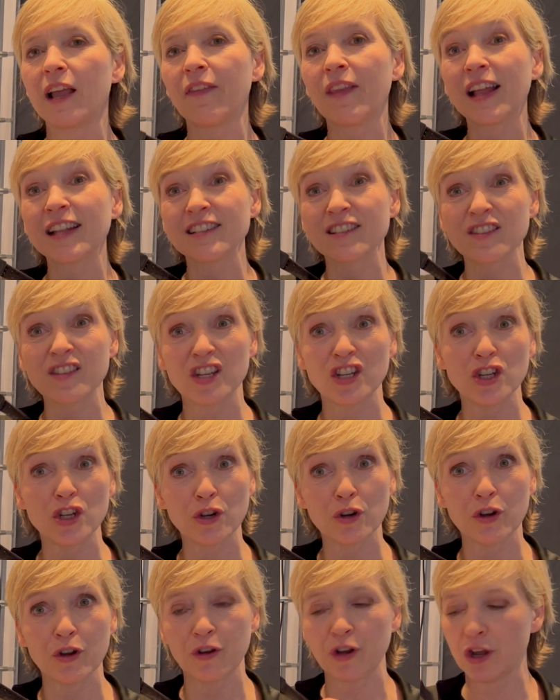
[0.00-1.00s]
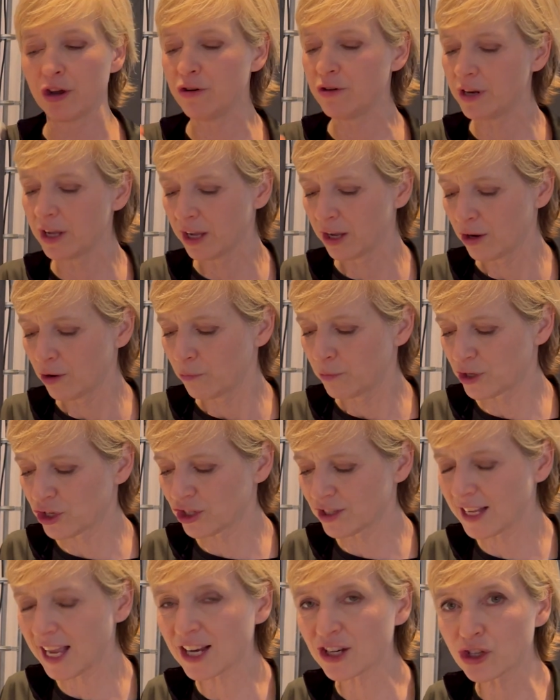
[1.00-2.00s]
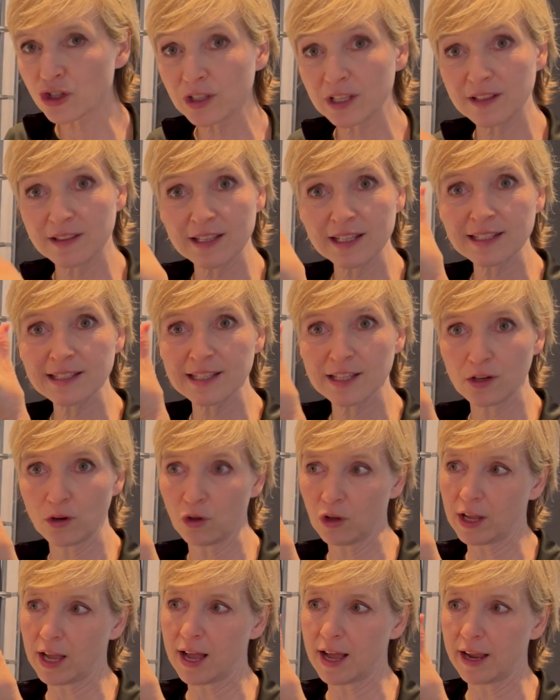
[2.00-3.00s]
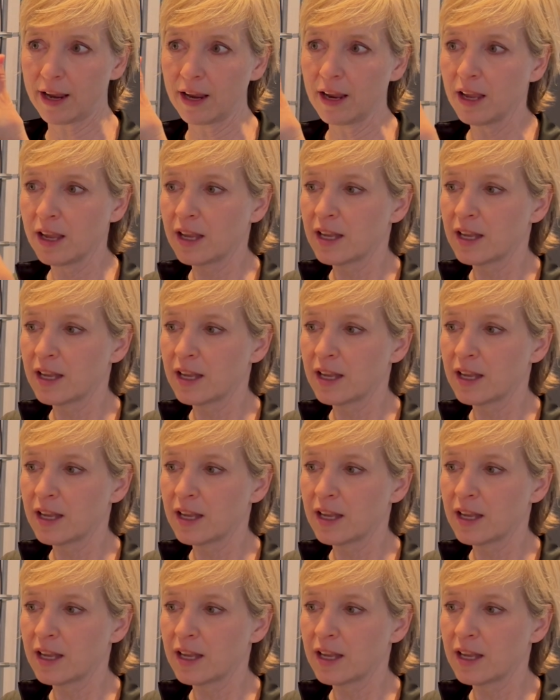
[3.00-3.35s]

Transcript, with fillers: and that's the NeuroNode, which is actually this little guy.